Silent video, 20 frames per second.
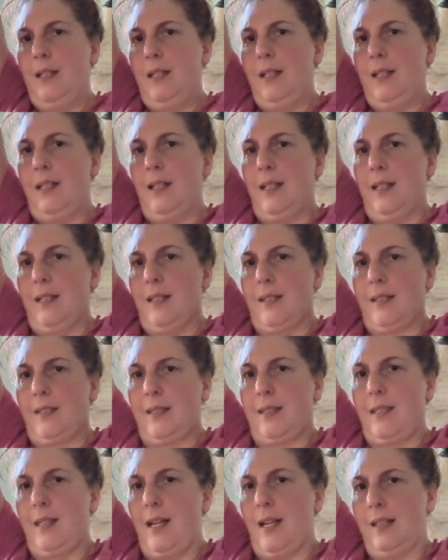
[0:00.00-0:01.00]
It
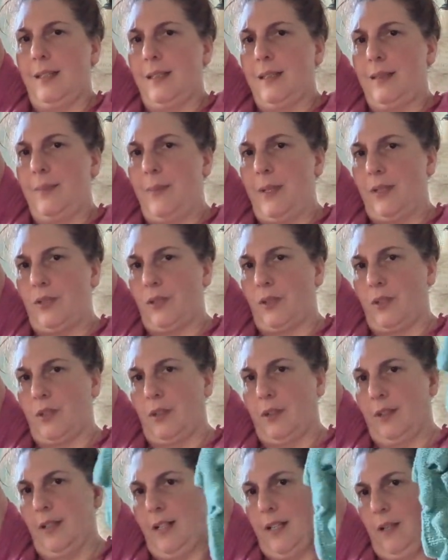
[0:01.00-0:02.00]
is not
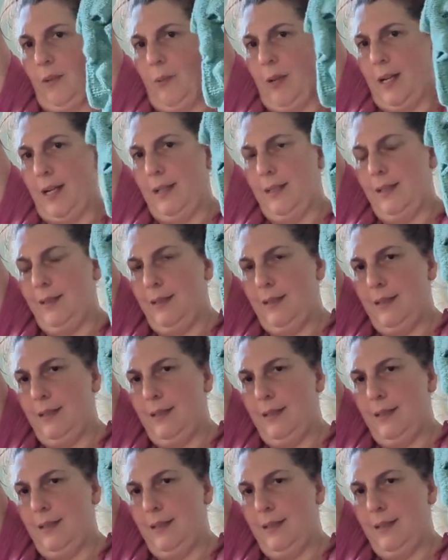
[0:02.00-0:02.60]
symmetrical in any way.